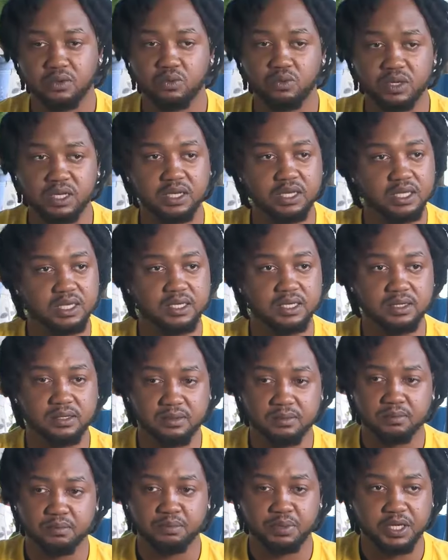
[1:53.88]
We
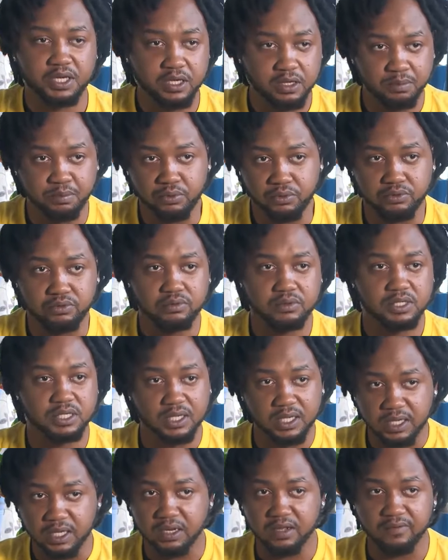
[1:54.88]
need people
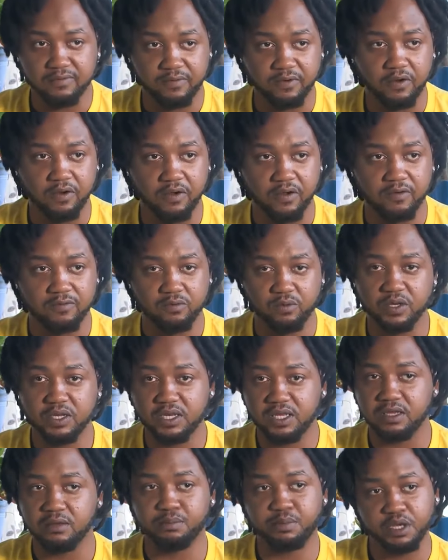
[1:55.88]
to get involved. We
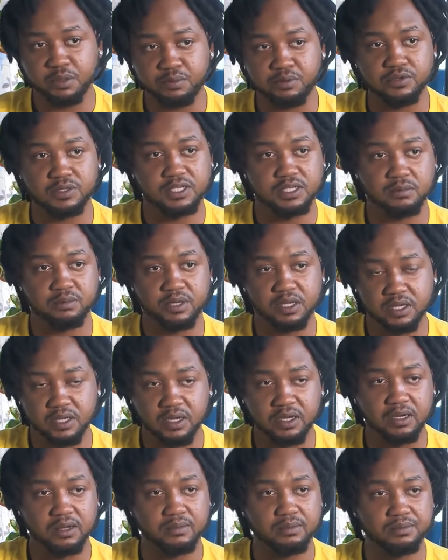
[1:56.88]
need people to
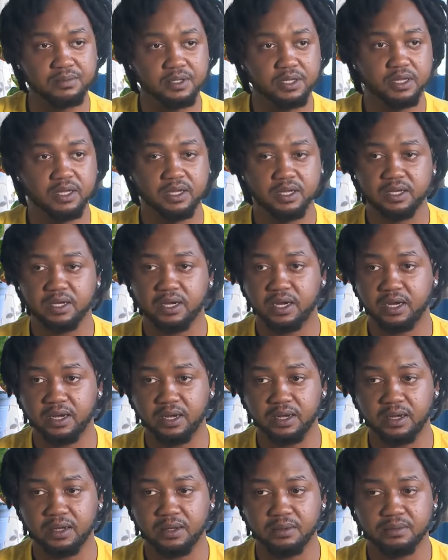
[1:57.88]
become
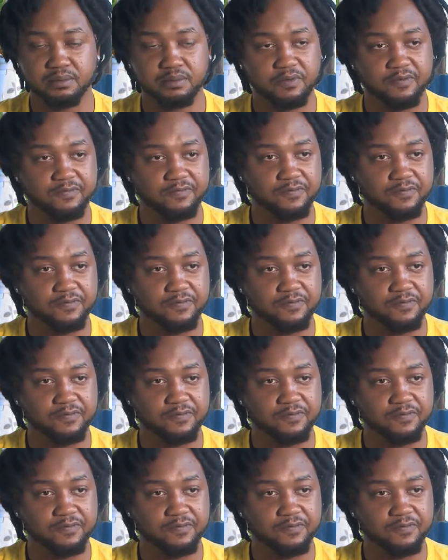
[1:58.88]
um,